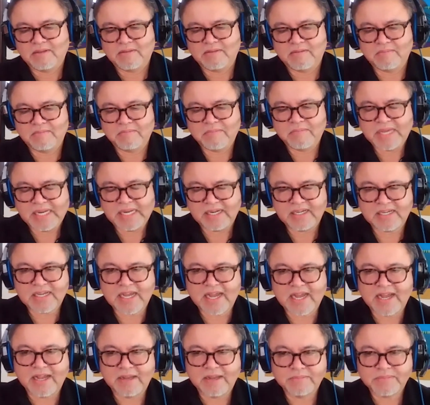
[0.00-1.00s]
many
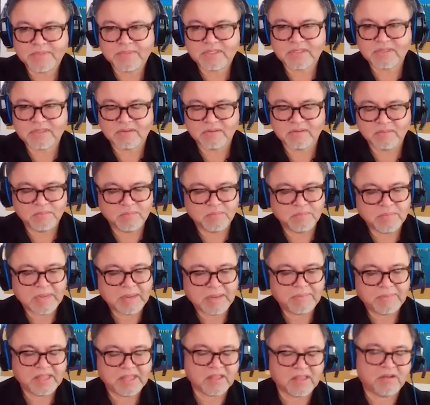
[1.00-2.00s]
times,
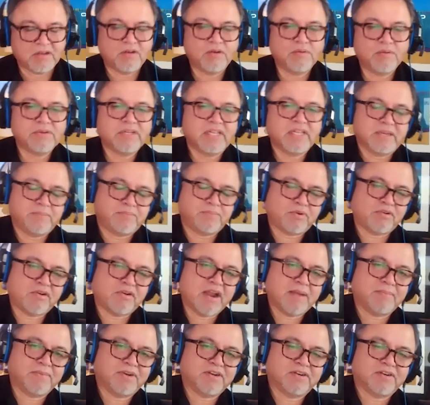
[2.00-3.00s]
maybe the only
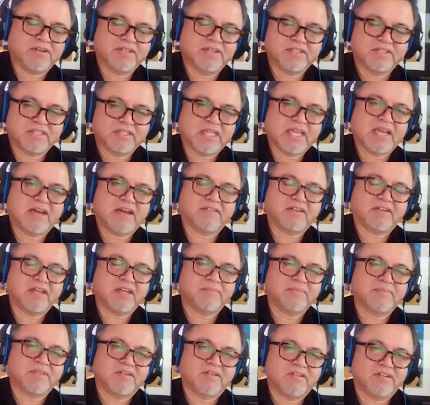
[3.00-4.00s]
parameter is the
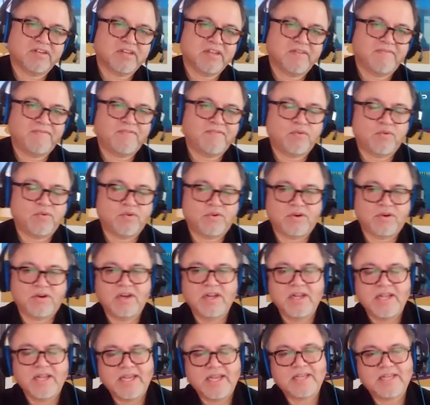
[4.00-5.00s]
outcome they're looking for
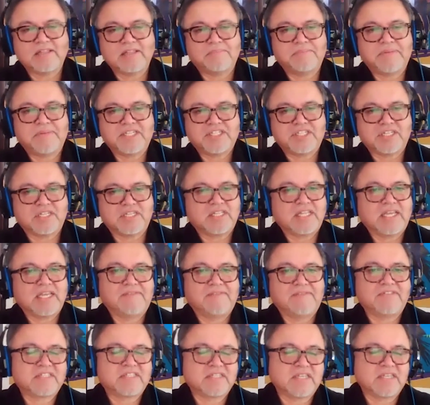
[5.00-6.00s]
and the budget
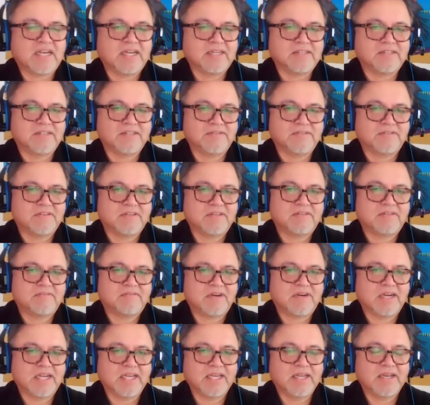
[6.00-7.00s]
they've assigned to it,
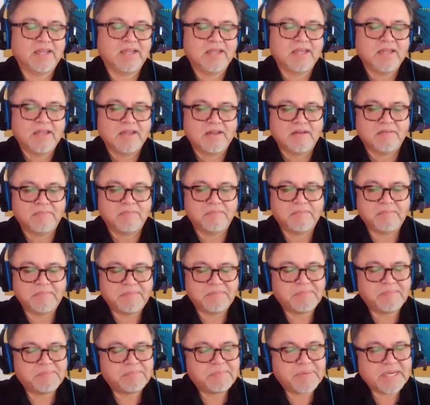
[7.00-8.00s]
right?
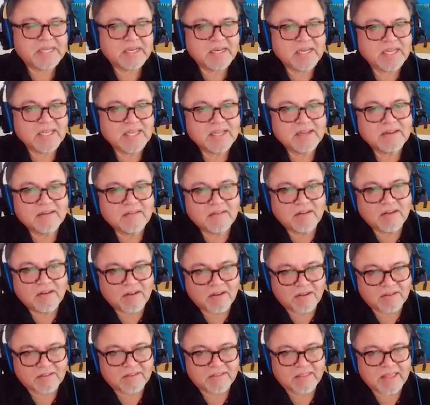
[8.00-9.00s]
But in
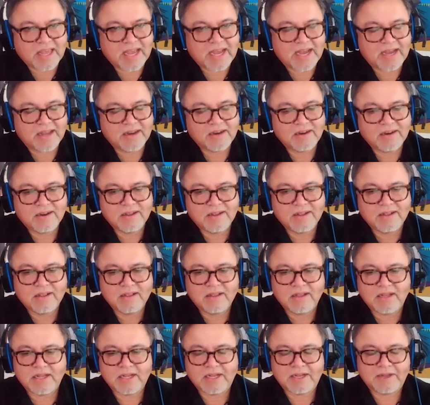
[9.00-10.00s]
all of that,
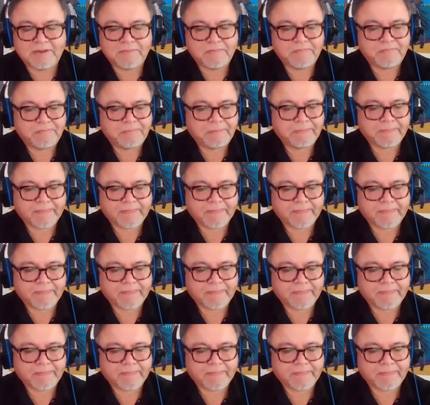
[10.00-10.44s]
I